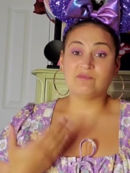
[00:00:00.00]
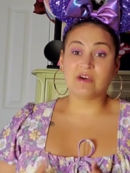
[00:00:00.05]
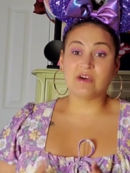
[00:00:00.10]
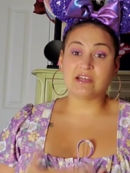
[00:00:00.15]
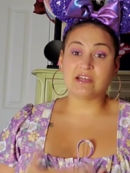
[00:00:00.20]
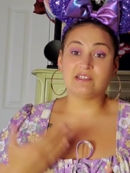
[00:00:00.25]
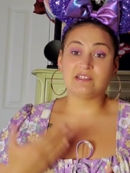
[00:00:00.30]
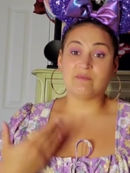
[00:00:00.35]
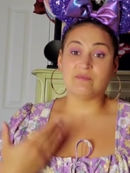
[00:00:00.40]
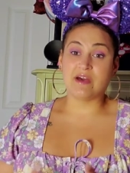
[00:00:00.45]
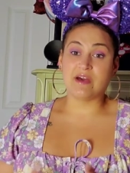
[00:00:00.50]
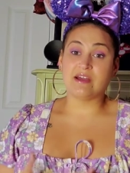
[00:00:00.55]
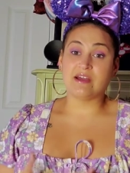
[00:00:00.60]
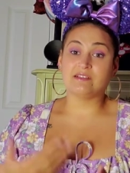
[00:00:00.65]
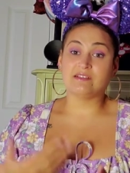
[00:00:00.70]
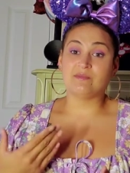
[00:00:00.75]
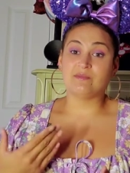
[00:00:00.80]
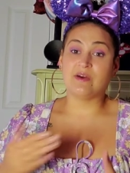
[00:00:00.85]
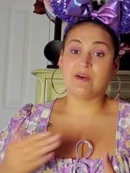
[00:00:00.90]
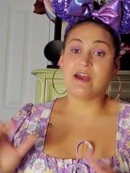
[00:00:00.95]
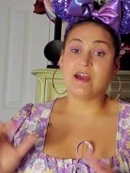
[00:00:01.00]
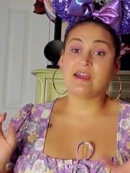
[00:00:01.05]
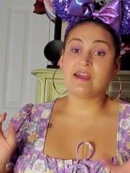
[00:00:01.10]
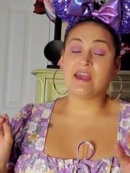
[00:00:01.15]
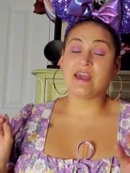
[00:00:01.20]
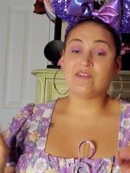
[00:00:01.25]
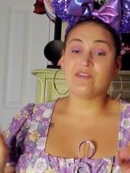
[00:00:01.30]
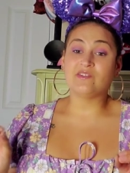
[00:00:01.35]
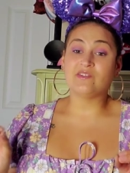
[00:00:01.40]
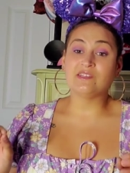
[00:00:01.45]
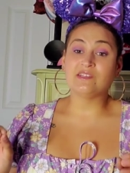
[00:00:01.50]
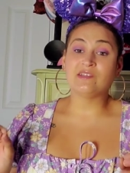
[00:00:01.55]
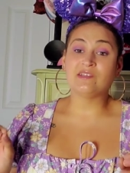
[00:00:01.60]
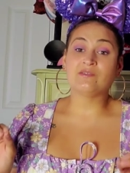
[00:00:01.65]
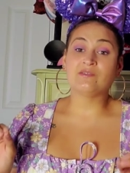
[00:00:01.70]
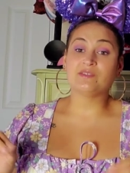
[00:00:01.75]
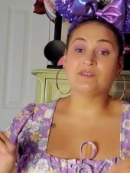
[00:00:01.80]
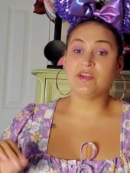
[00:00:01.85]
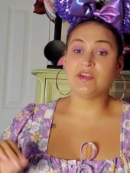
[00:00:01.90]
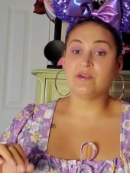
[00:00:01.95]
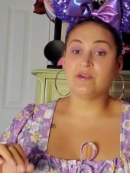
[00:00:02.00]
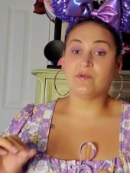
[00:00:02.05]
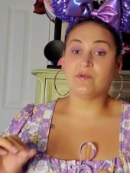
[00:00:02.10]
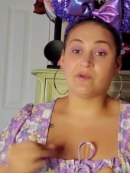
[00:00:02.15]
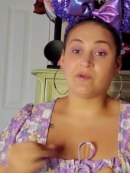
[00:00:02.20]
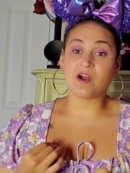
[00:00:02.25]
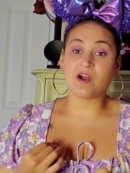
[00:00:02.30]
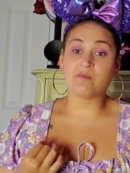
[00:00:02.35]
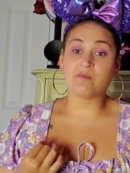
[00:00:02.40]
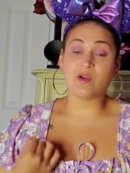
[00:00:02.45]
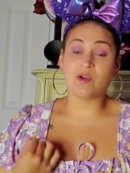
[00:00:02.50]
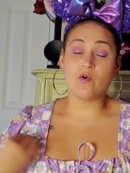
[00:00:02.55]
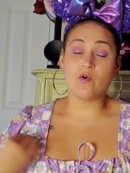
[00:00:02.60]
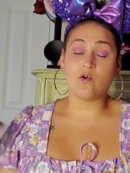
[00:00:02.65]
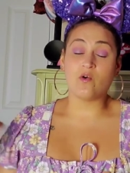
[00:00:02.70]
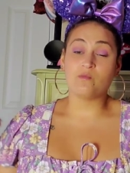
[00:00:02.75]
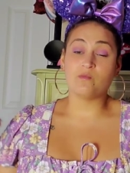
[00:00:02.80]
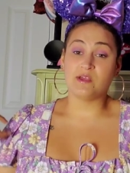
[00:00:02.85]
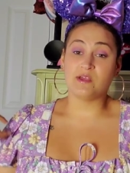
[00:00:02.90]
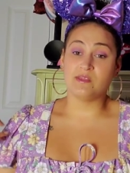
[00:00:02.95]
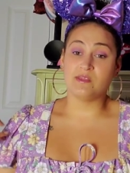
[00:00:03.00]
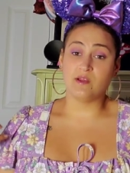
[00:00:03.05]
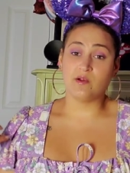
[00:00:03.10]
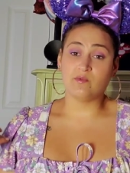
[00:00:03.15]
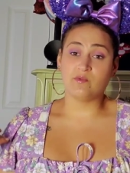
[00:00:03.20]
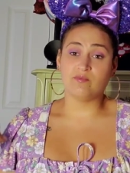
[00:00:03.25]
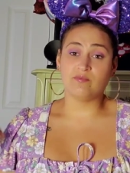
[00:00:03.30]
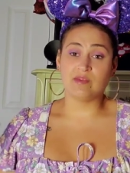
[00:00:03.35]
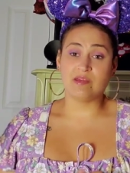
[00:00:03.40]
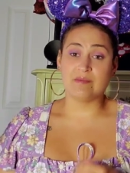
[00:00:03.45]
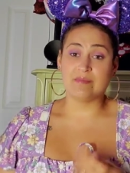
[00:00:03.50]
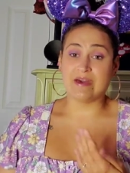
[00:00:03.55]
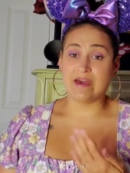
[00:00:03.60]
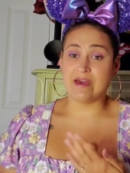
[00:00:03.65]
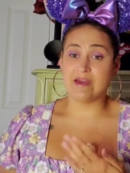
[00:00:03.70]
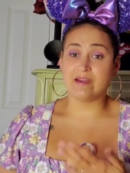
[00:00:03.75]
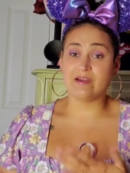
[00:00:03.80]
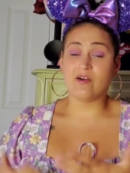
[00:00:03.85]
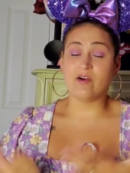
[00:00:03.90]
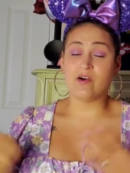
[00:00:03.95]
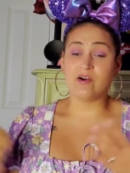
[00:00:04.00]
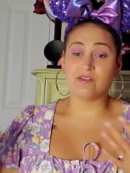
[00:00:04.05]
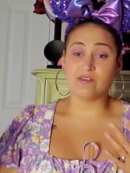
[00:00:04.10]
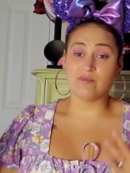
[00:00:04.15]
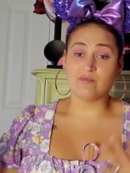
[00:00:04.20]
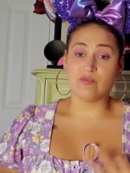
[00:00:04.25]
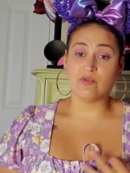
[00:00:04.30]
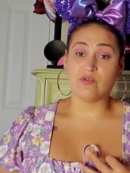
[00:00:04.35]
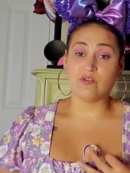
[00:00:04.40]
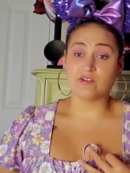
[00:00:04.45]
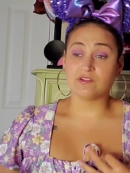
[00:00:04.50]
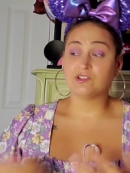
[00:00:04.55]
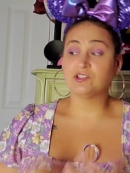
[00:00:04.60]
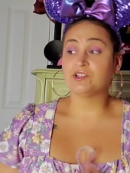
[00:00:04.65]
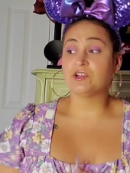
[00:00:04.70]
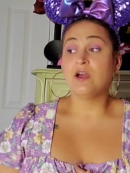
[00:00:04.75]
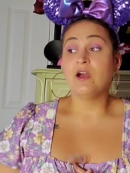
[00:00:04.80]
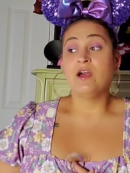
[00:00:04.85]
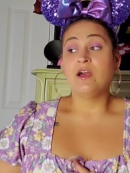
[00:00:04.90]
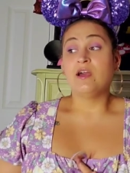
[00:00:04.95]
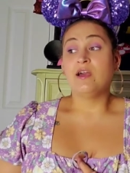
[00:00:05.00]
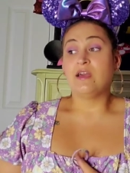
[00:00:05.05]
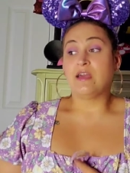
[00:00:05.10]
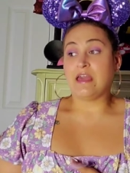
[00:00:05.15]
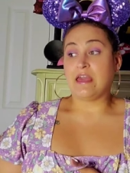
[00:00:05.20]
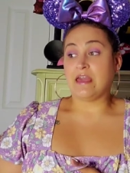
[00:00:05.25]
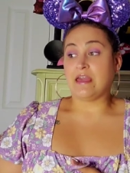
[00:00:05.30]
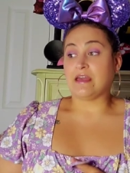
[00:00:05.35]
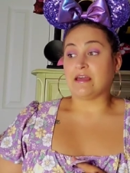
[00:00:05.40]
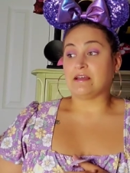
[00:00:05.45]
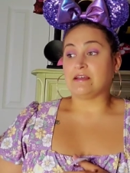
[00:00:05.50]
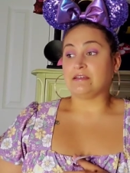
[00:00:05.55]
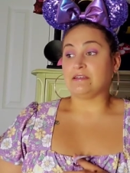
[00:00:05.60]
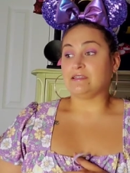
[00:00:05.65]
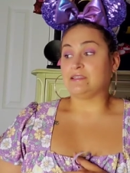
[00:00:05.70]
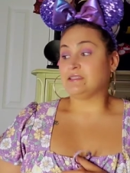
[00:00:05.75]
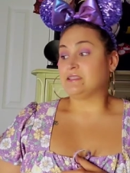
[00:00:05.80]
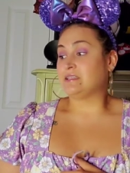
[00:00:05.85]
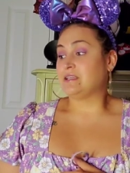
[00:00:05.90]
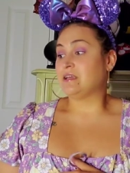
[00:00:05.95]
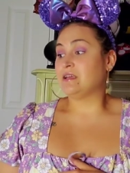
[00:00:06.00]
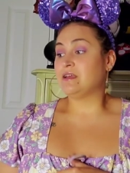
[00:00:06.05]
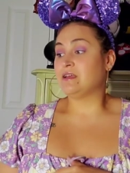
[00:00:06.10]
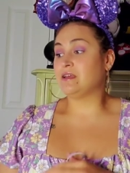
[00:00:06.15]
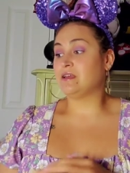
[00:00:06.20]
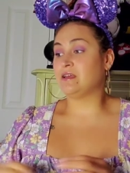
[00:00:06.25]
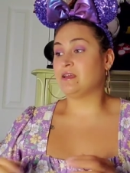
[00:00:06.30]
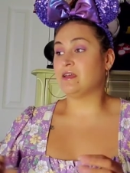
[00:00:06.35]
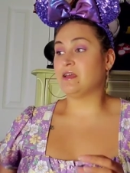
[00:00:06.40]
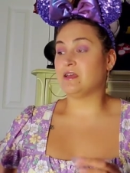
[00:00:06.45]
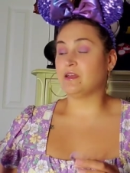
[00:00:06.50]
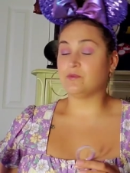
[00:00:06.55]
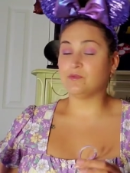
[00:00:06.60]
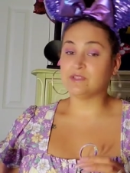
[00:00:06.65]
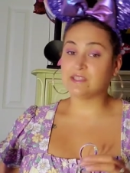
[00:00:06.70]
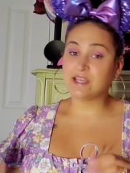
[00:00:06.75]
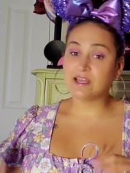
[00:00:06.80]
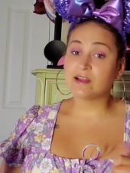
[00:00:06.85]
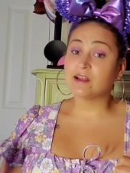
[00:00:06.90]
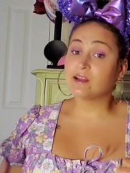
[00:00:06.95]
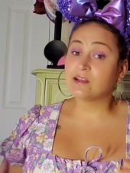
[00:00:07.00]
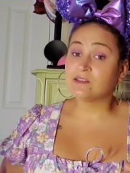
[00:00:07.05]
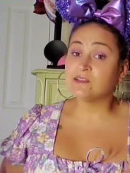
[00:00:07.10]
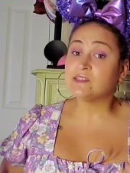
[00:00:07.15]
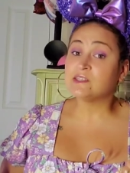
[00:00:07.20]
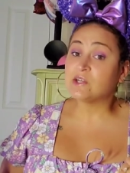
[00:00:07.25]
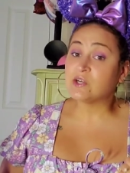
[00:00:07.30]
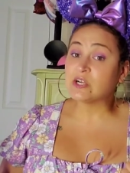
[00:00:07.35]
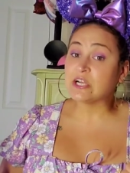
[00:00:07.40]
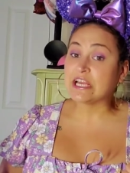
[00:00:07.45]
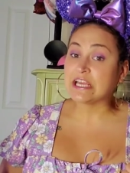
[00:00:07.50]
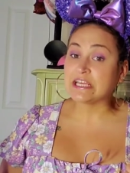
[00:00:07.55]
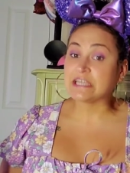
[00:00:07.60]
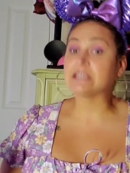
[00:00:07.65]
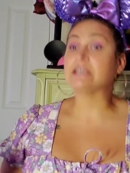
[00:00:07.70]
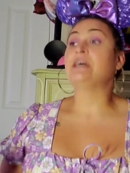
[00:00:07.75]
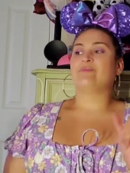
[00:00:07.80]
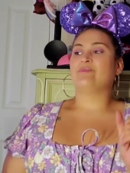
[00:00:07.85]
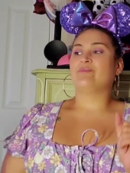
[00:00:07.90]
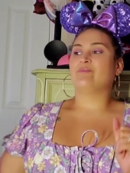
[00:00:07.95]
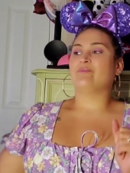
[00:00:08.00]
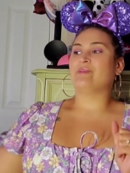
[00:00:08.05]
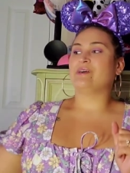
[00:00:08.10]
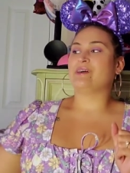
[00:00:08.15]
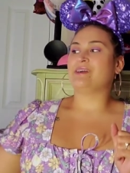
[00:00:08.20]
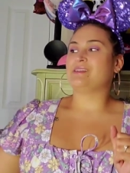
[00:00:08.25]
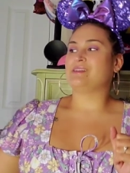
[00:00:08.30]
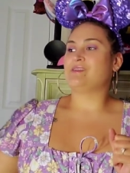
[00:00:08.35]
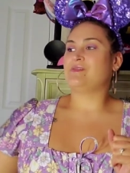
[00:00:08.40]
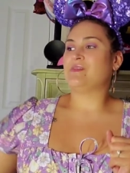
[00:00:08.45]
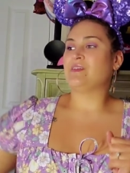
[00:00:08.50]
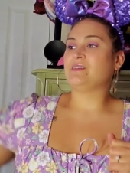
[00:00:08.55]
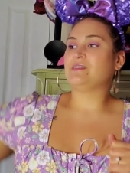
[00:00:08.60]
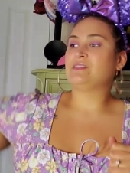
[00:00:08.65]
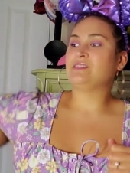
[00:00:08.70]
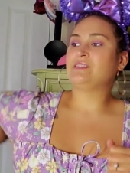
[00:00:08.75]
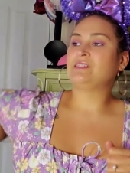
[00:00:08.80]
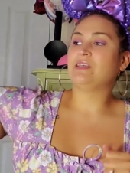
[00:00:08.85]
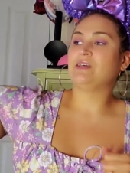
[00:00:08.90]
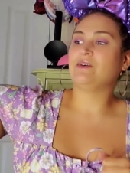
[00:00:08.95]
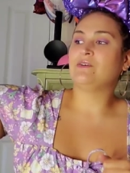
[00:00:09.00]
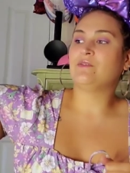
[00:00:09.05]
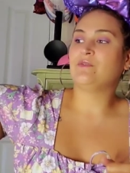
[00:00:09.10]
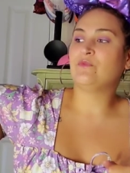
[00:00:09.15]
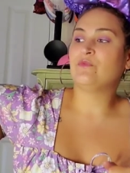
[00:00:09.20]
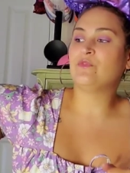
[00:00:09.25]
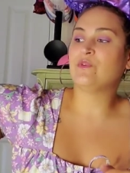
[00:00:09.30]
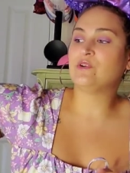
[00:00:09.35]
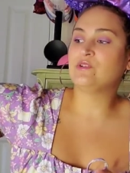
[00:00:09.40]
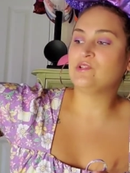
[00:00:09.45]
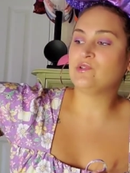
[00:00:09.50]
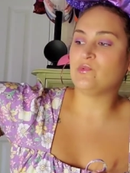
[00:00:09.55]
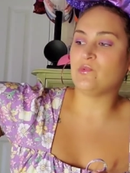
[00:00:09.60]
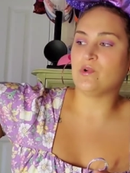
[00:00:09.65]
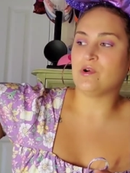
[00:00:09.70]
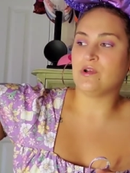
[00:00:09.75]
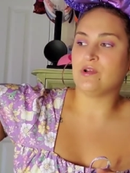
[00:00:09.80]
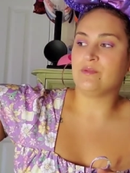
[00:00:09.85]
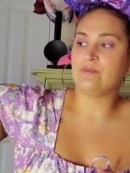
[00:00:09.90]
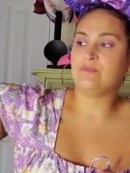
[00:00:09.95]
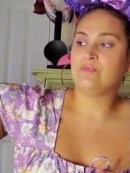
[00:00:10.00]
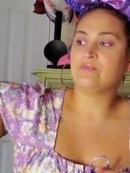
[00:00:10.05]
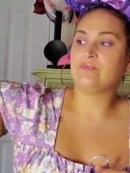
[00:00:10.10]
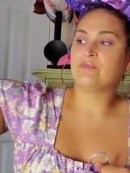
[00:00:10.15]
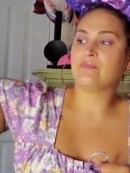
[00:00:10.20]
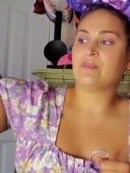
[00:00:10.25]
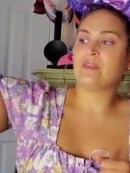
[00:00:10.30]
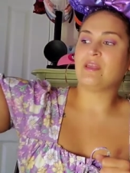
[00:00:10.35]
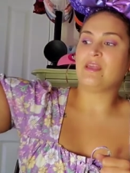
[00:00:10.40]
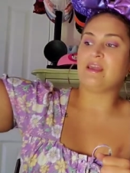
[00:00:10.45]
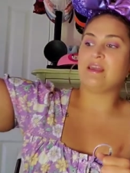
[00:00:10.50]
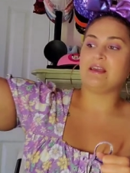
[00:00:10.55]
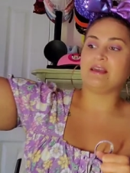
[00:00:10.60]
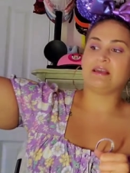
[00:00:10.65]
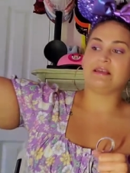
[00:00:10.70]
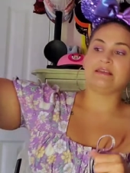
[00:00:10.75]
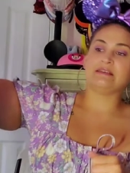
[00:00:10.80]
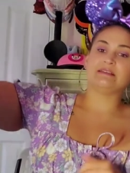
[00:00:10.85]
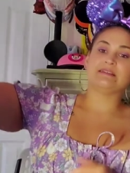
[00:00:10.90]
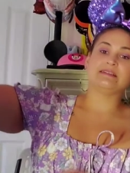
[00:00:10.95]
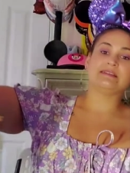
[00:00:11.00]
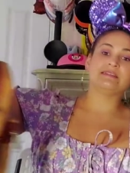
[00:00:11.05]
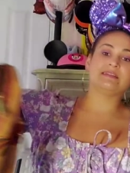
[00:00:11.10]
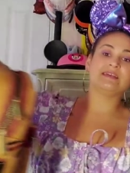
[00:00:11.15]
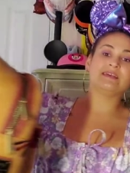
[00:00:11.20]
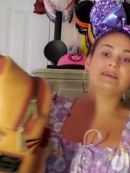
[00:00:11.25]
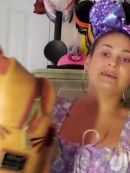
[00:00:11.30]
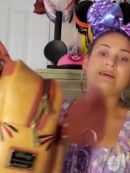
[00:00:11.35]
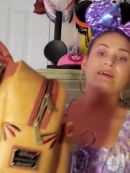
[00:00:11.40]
to back to back to back. Every single day we were coming home and there would be a bag on the porch and it was getting concerning, mm-hmm. but this first one is